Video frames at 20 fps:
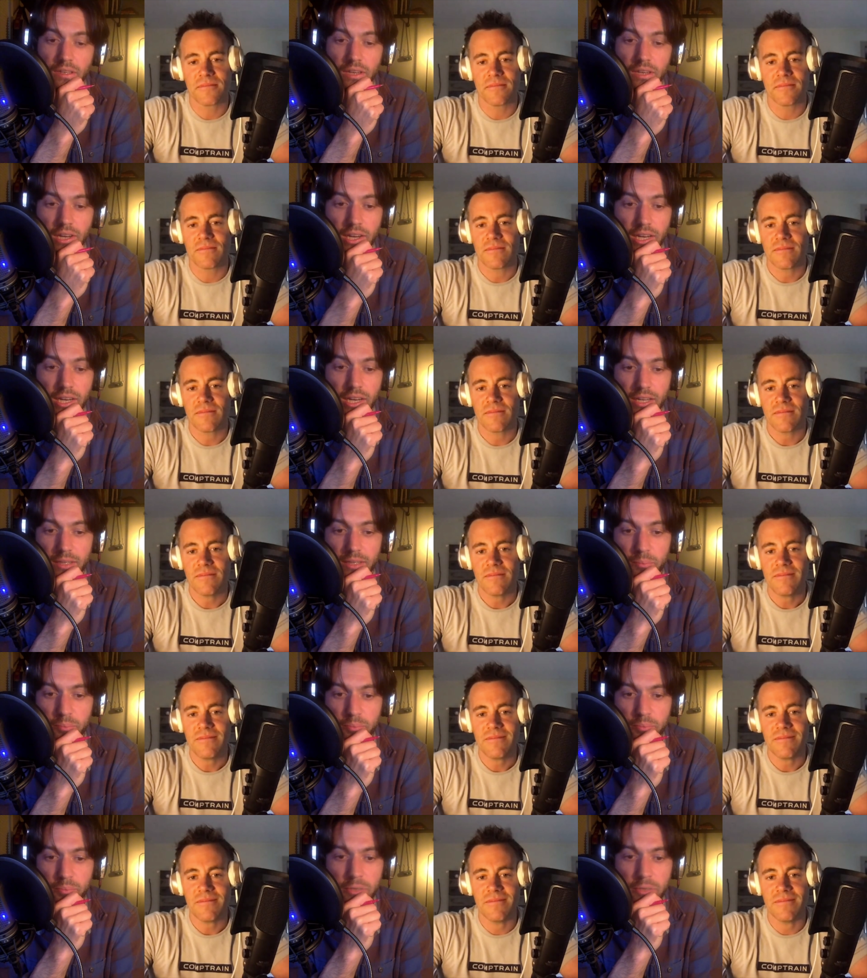Speaker 1: Uh, he
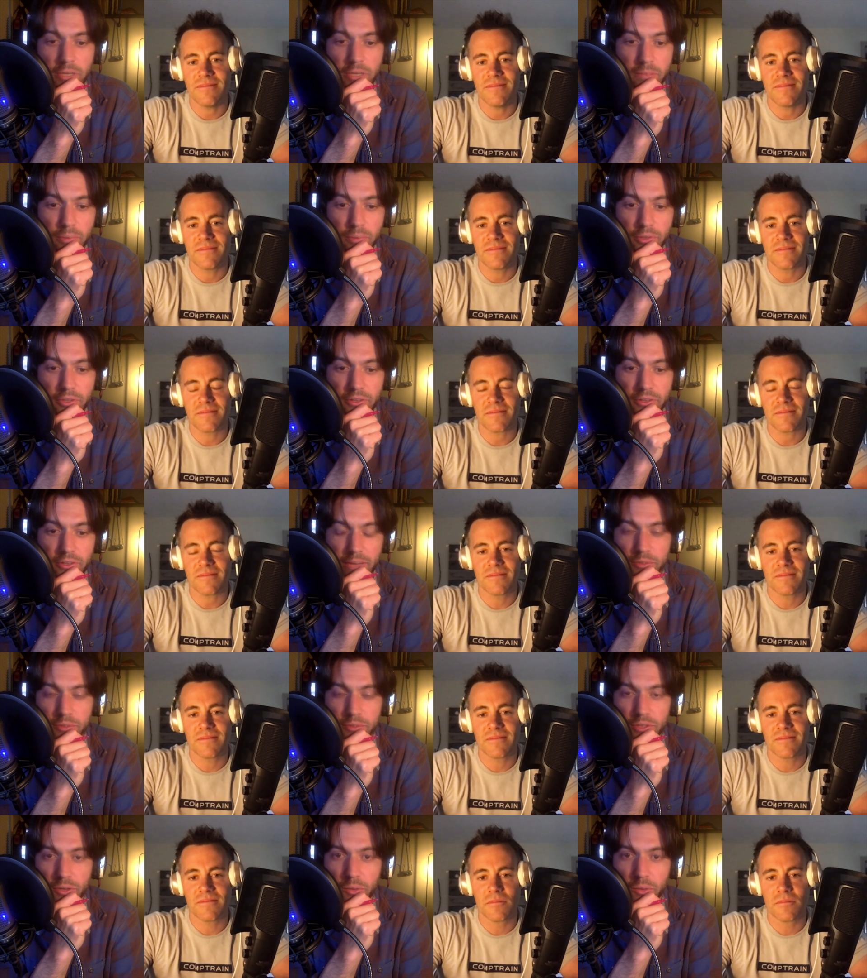he put their
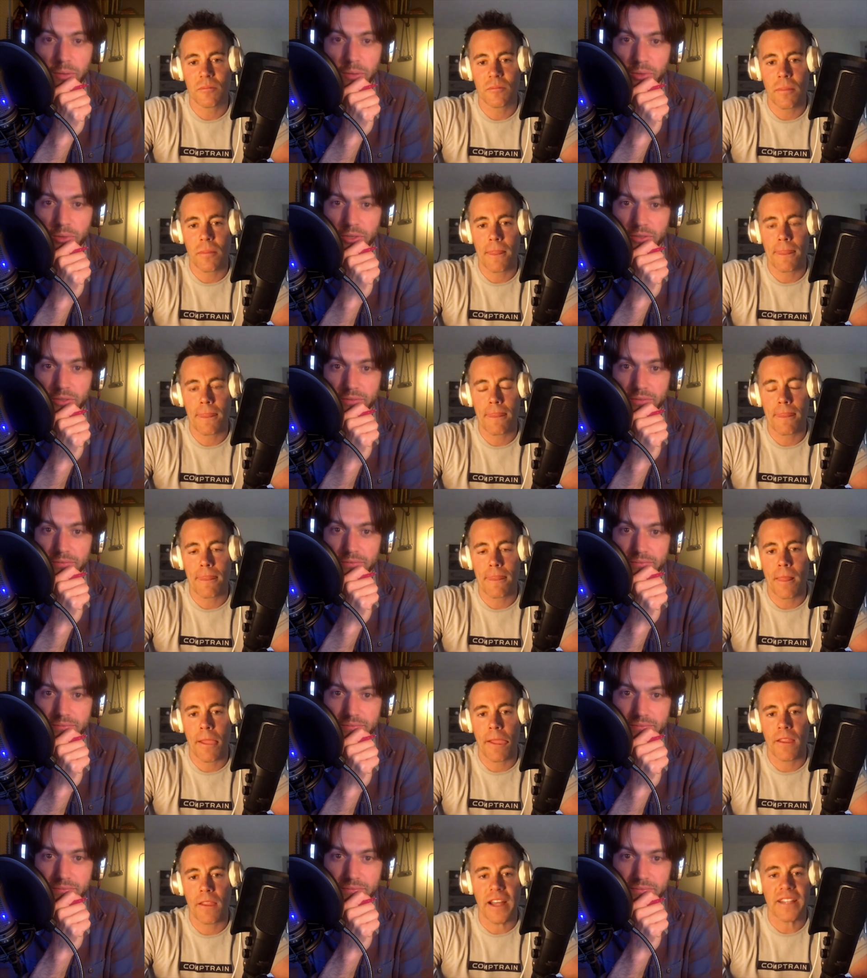names on a whiteboard.
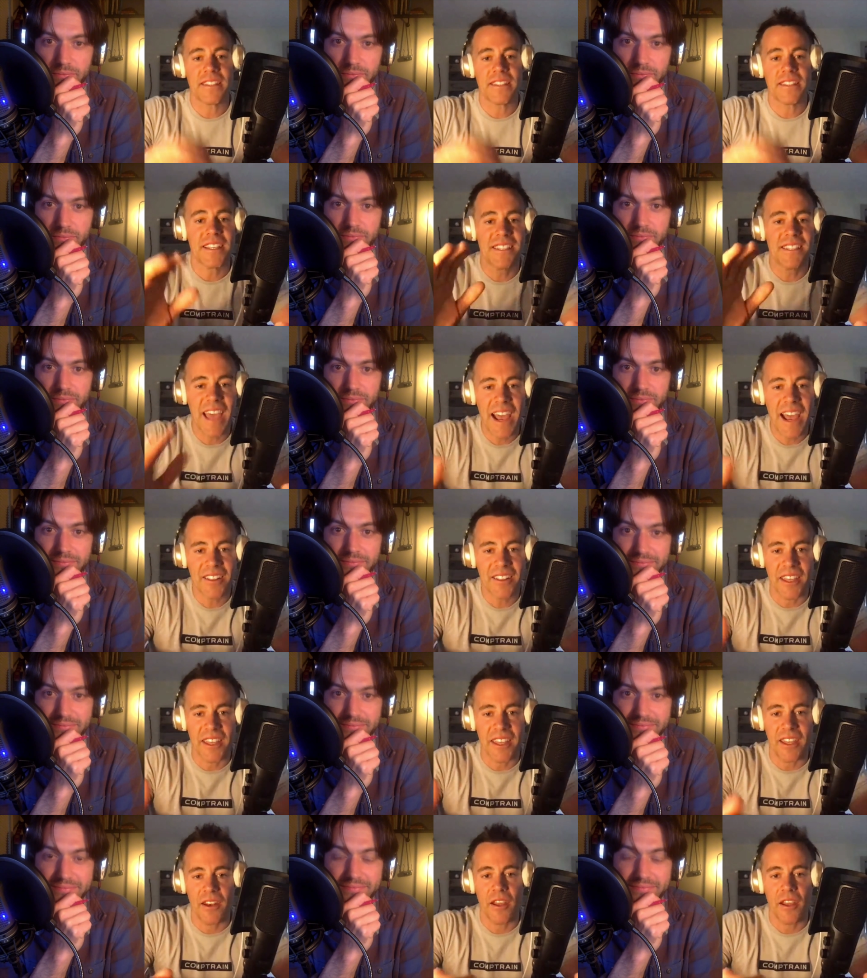
Speaker 2: That's exactly
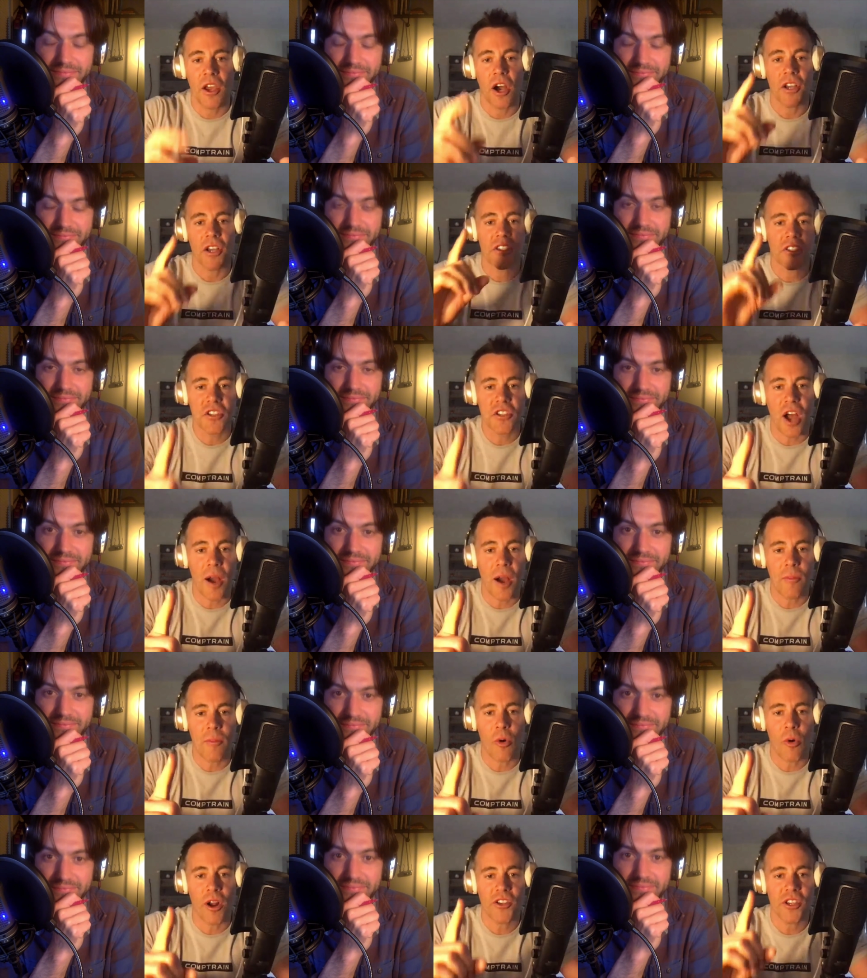it. A
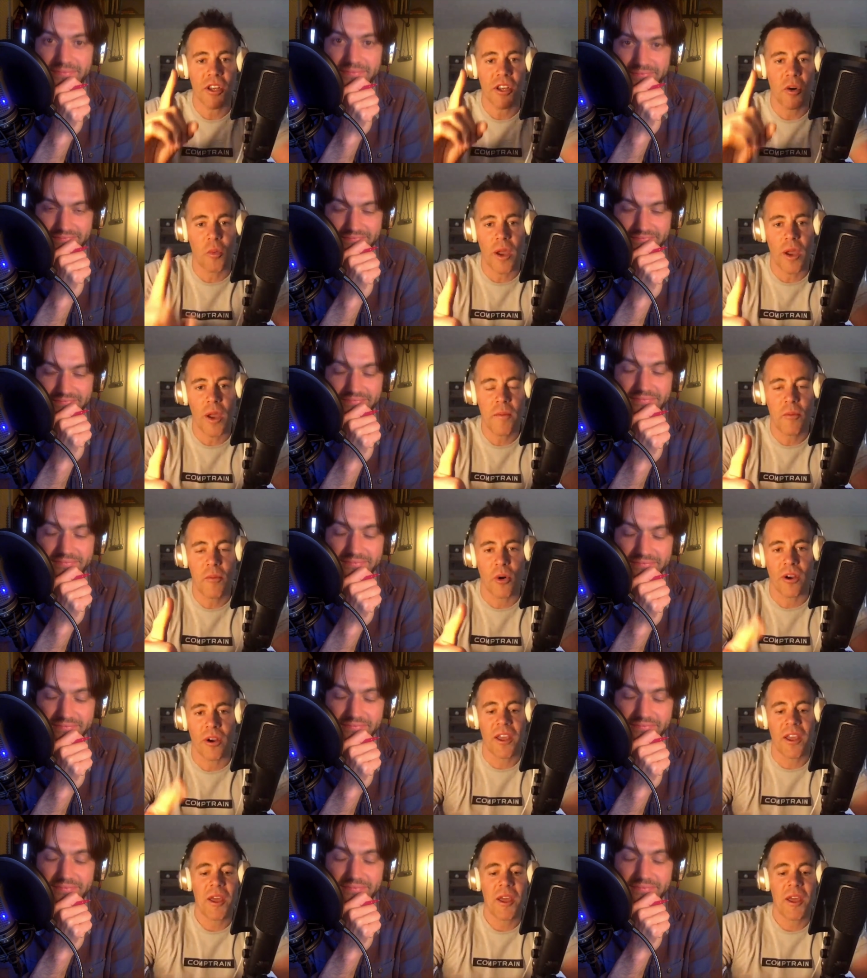stopwatch and a whiteboard.
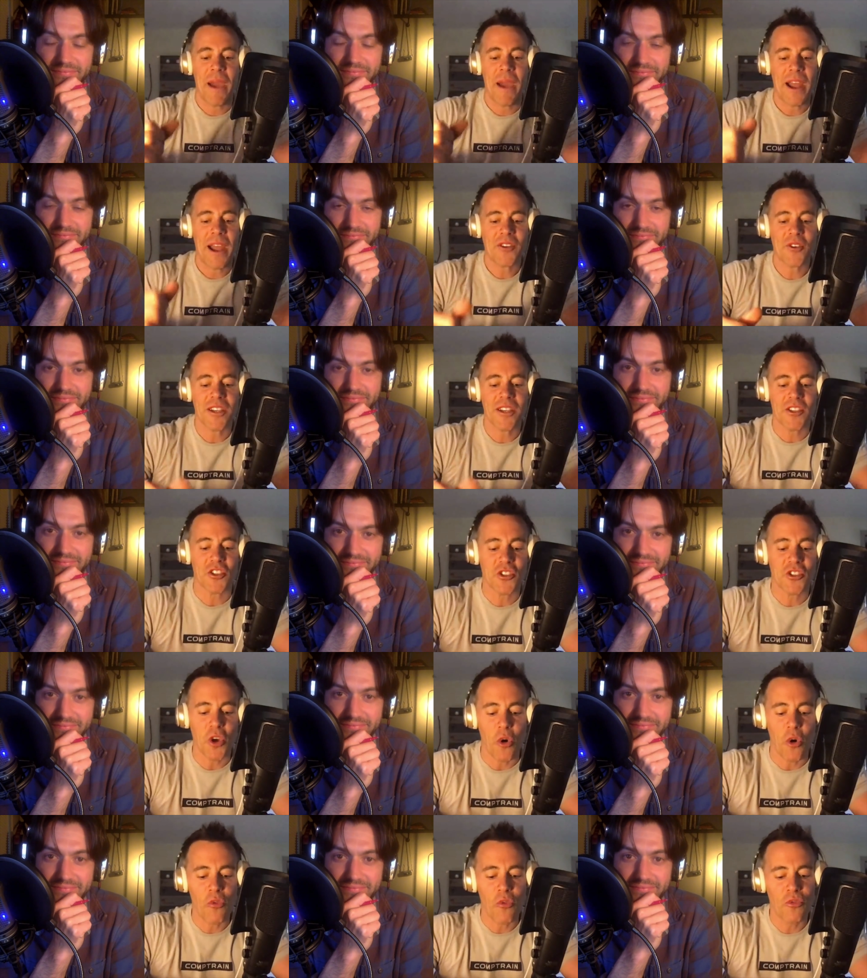Mm-hmm. Patrick is
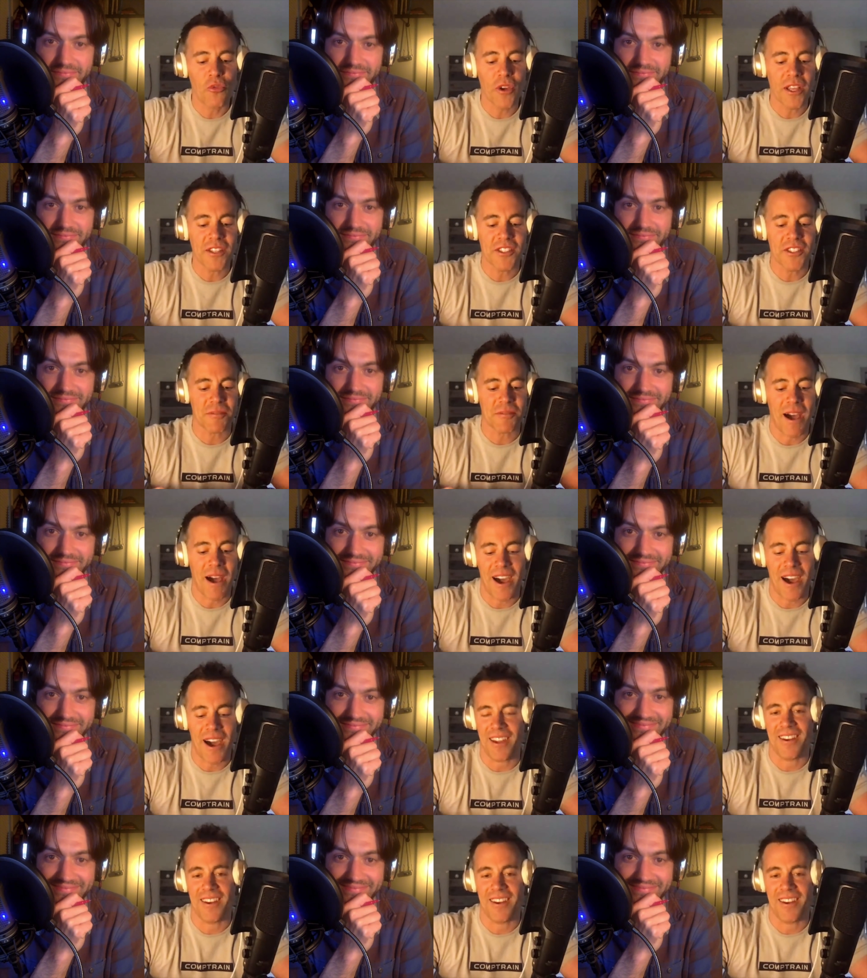so freaking smart.